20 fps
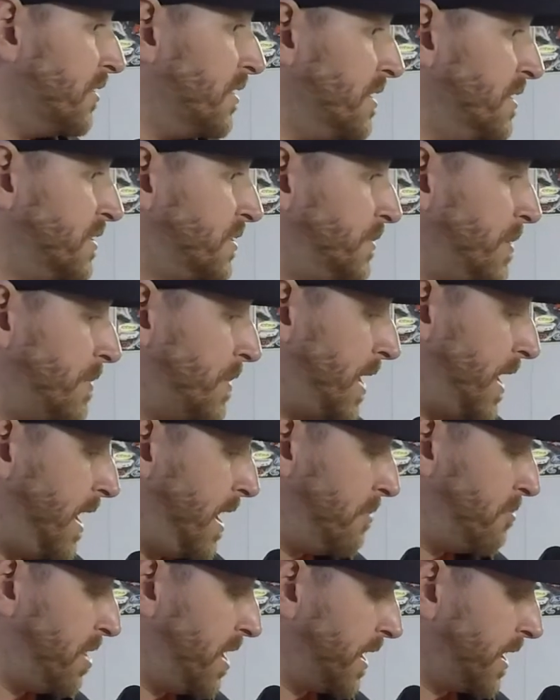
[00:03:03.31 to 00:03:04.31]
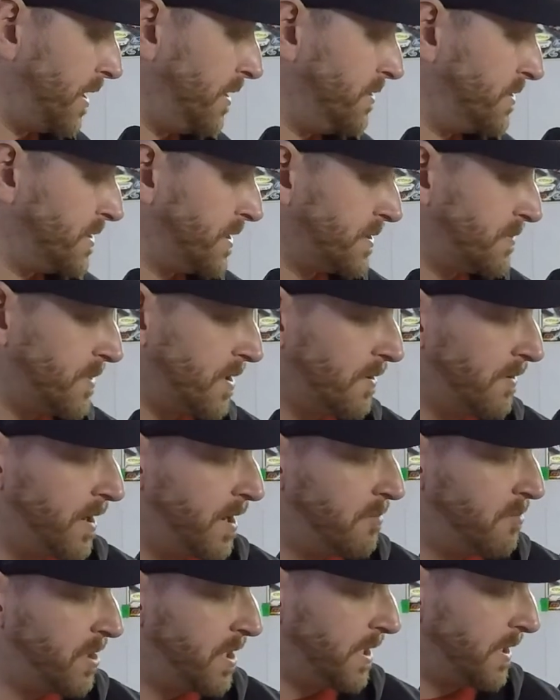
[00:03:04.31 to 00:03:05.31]
That used to be my A bike. I use it as my
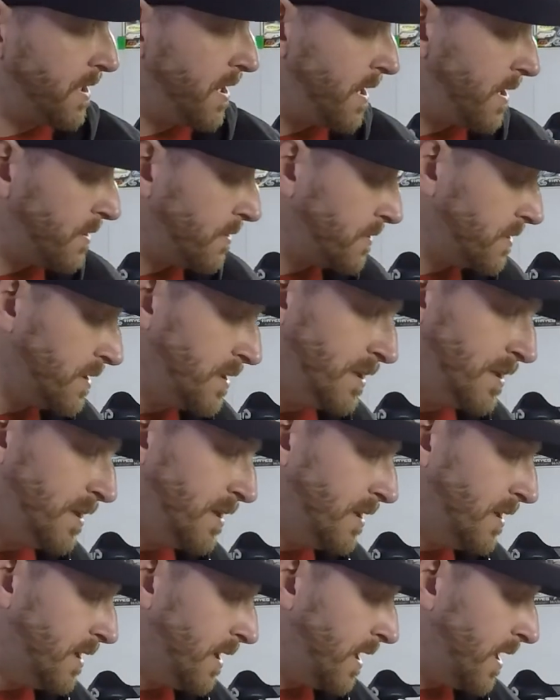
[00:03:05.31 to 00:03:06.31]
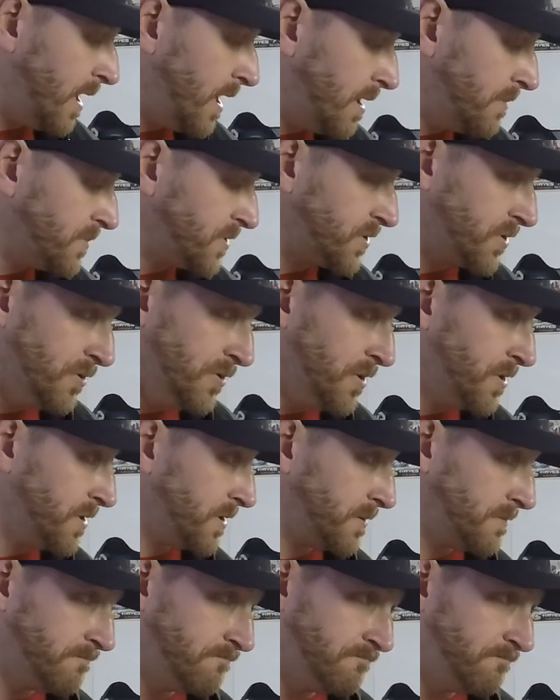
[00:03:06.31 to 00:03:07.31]
rain bike now. So
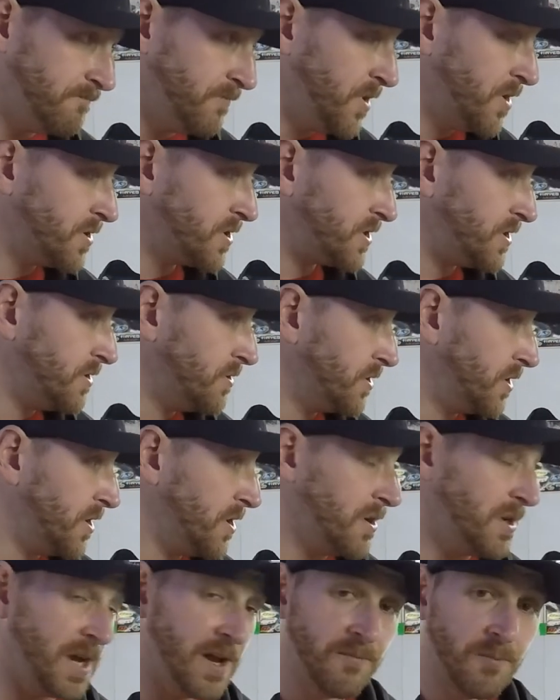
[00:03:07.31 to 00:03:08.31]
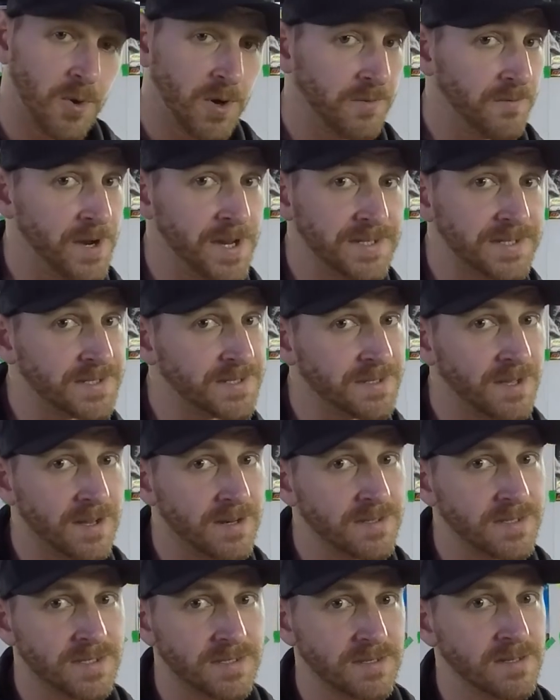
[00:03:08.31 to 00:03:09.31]
they're still good. I've won races on
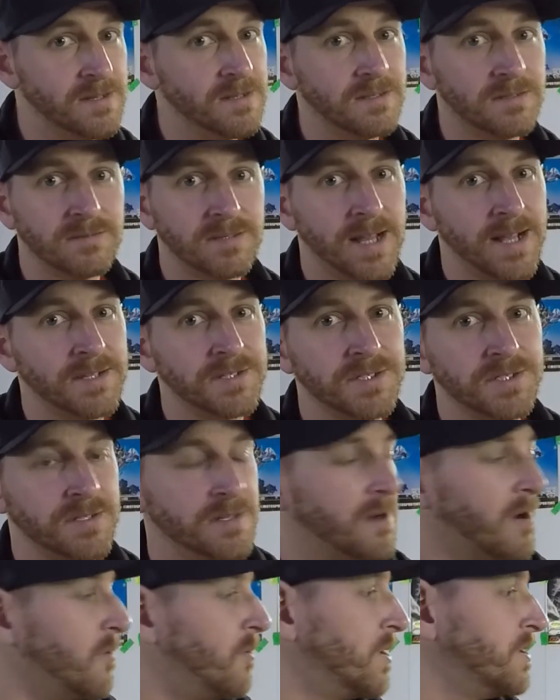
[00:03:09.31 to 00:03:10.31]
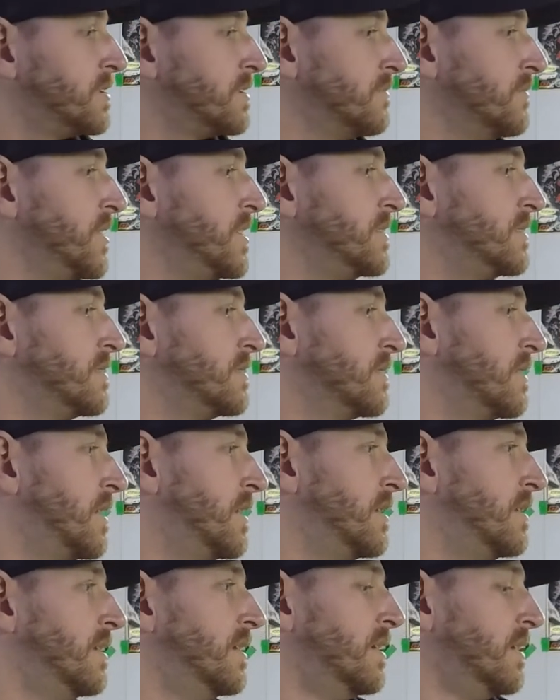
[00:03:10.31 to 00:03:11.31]
it still. Last year I won some races on
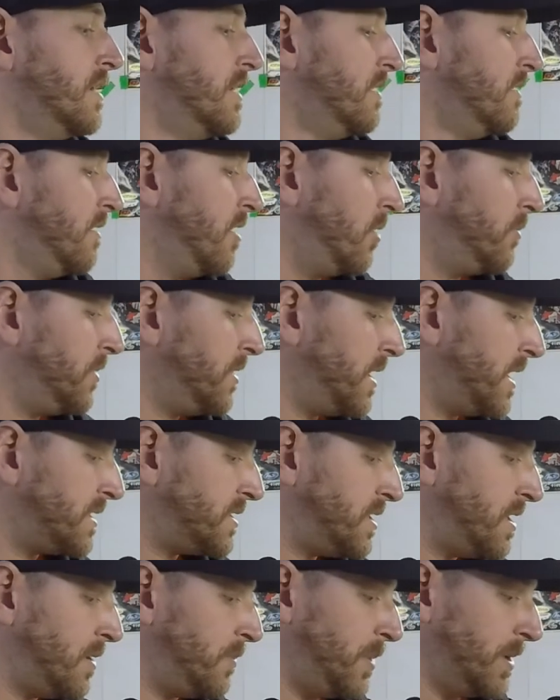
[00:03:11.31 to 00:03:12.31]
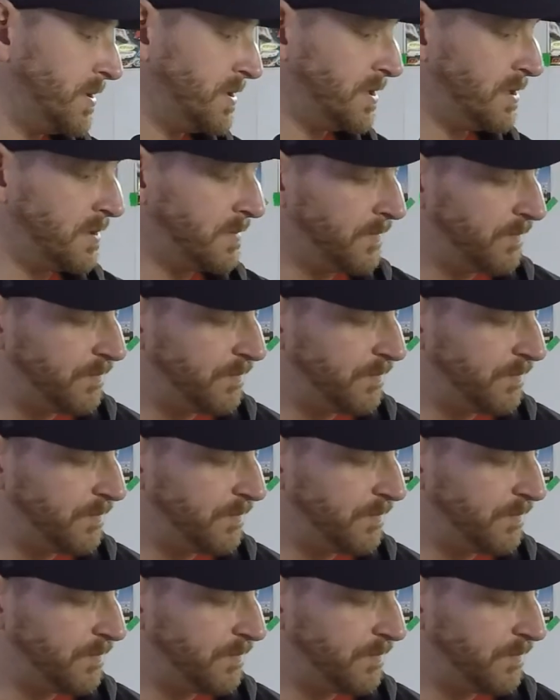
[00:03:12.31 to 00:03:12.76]
it. Helped me to that championship.